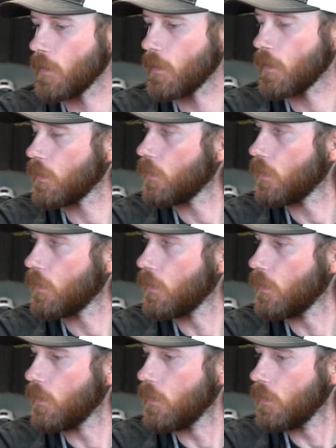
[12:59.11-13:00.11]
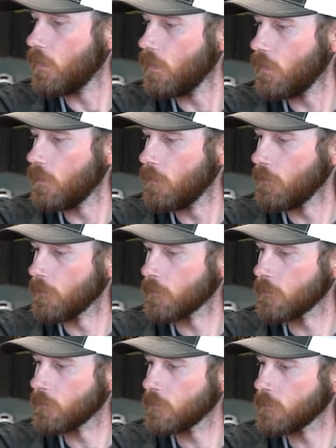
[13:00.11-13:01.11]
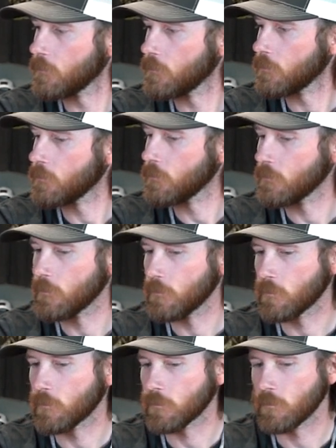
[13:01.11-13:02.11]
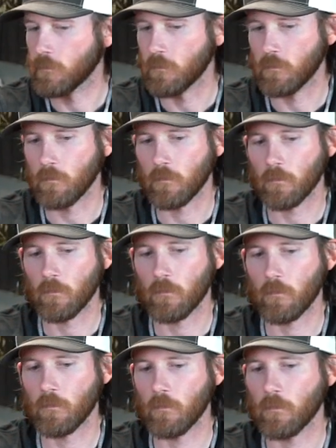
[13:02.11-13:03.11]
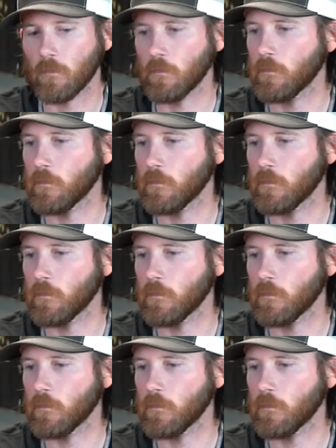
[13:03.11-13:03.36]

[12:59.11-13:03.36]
This person isn't speaking.